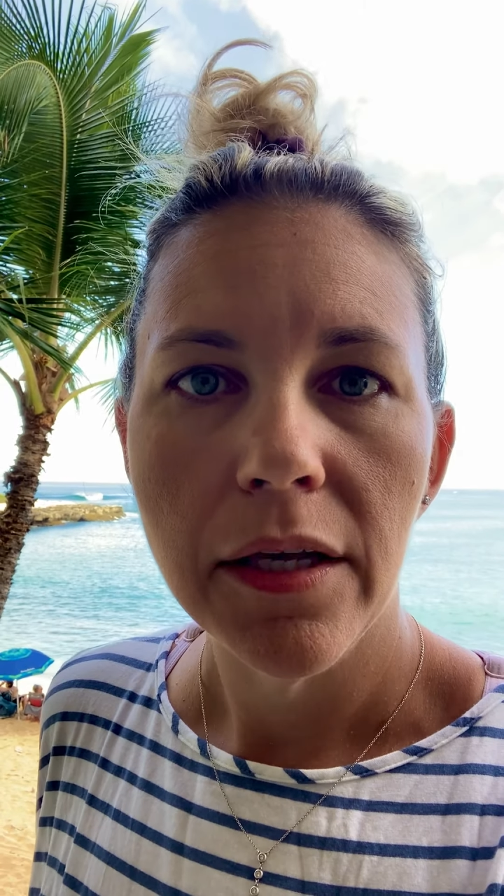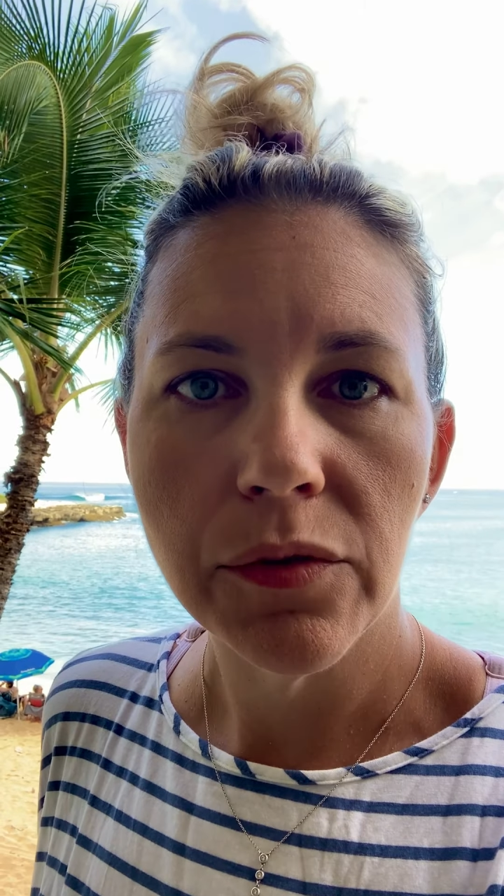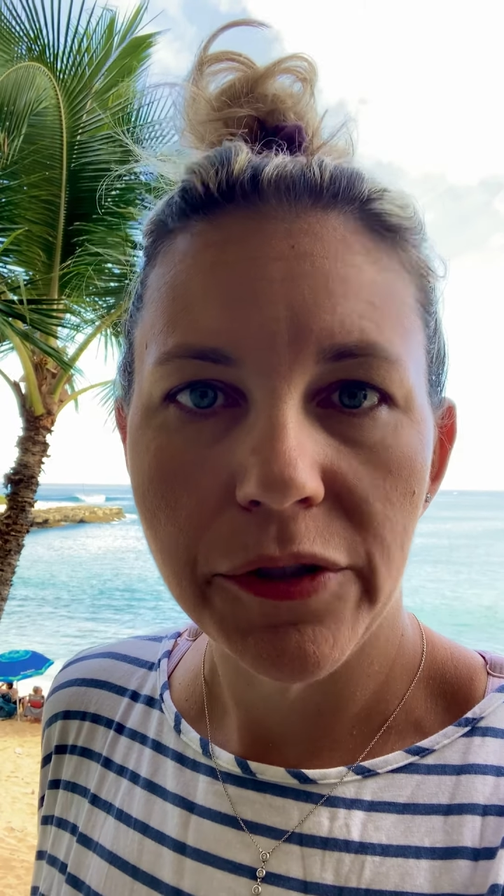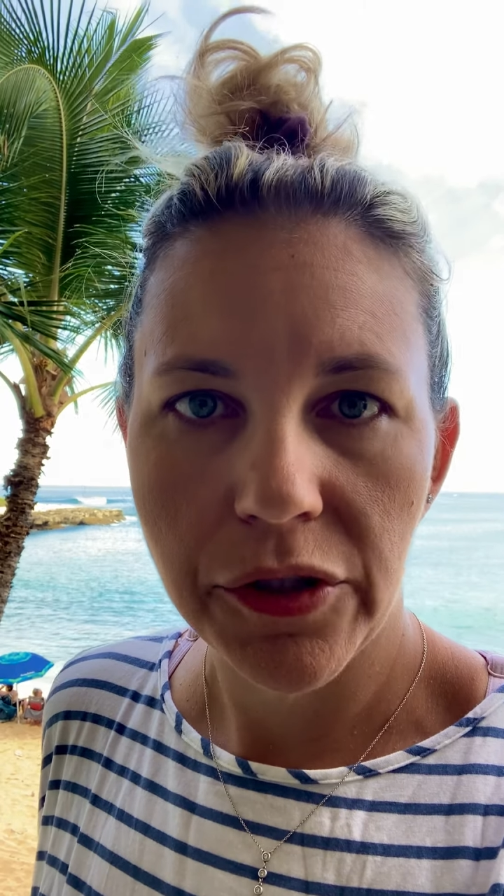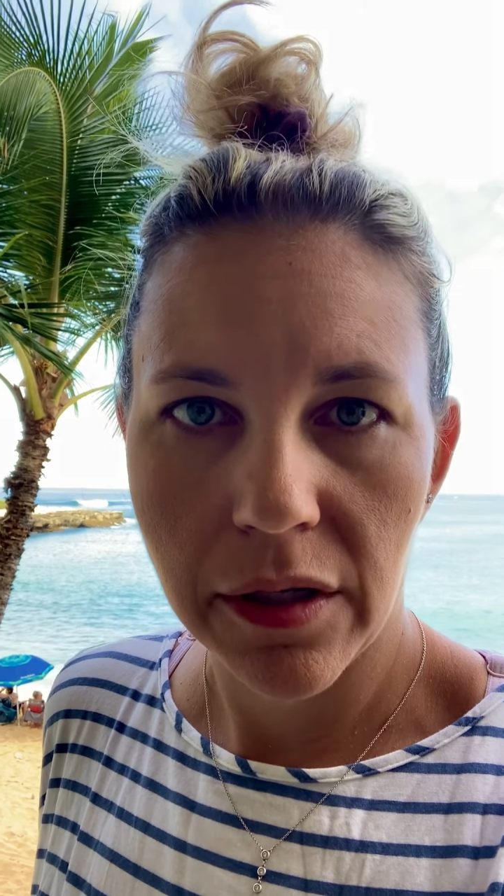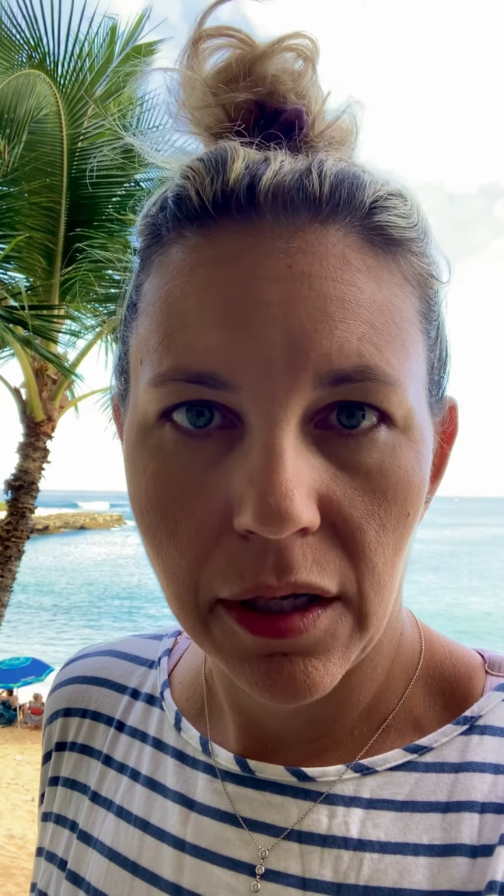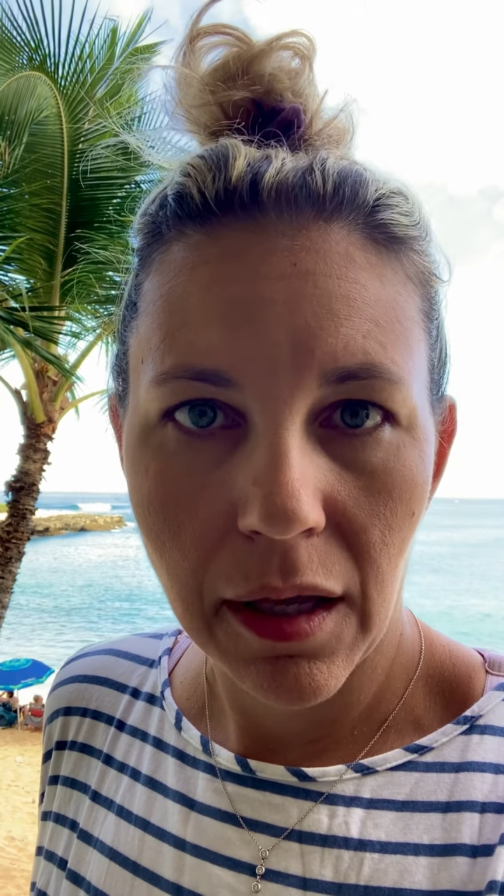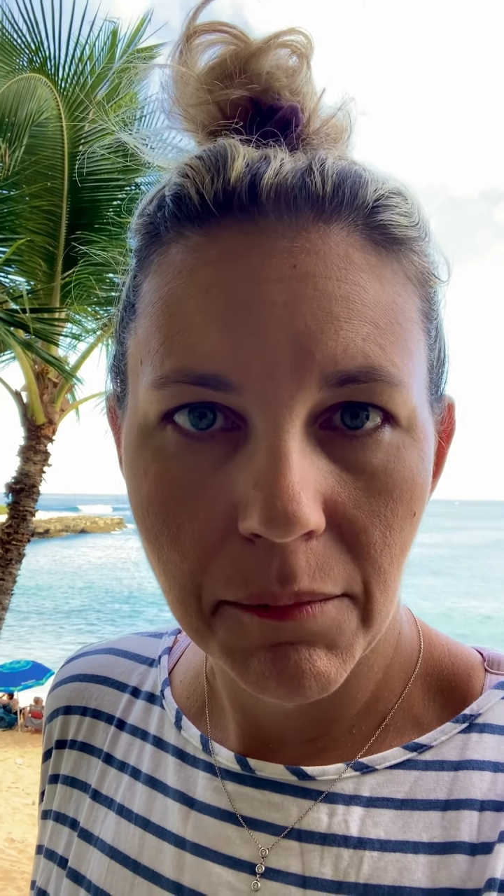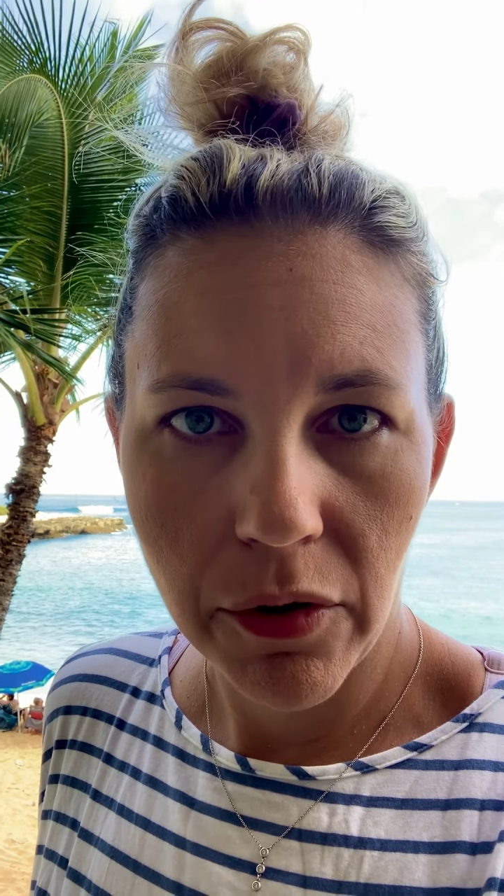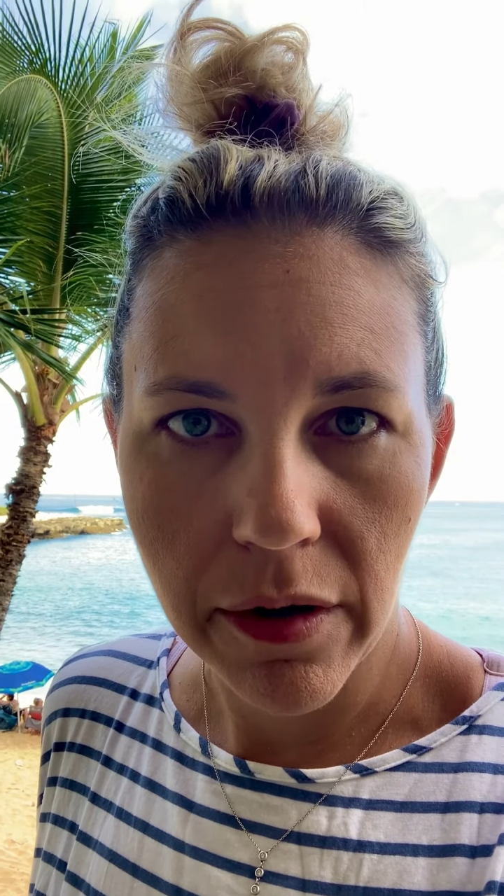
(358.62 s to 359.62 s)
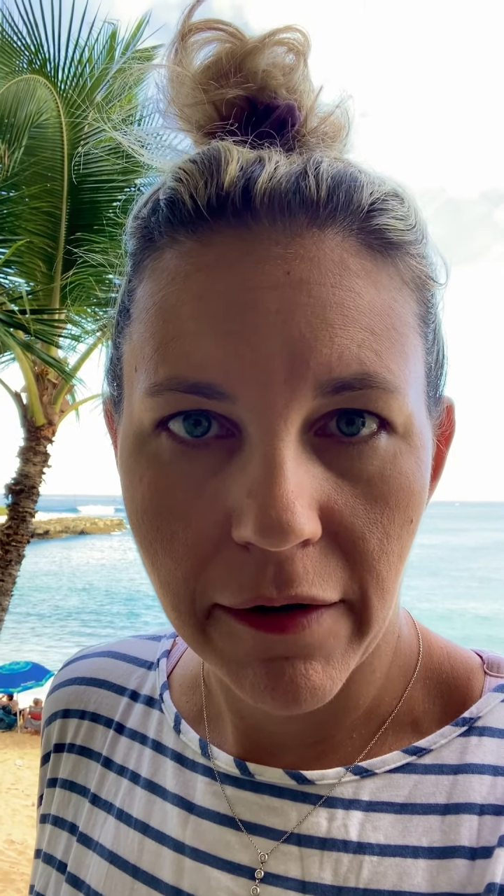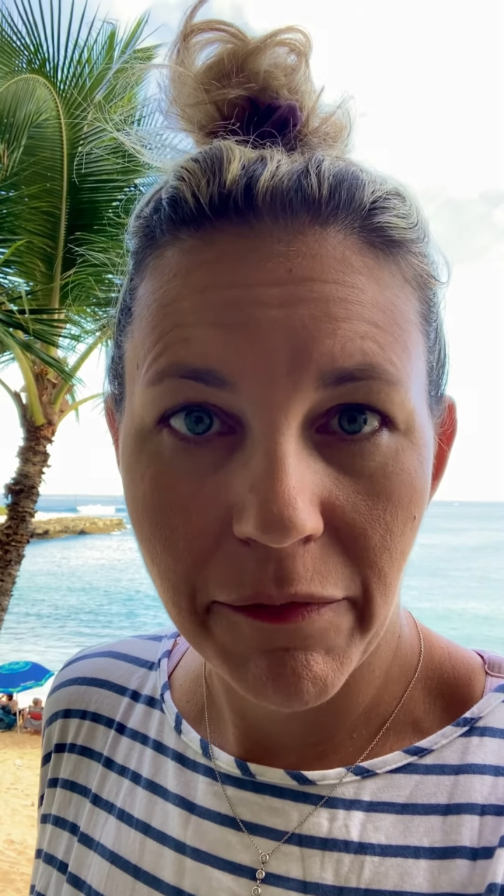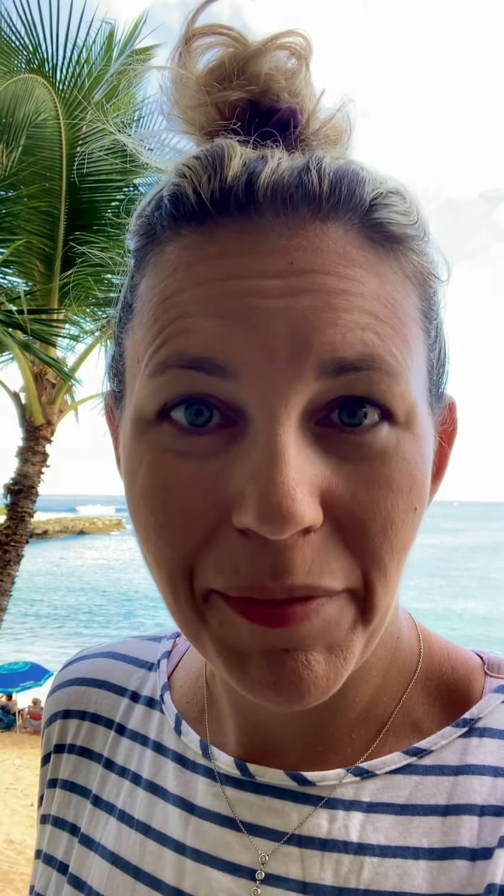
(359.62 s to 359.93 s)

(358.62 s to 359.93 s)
is what you're going to get more of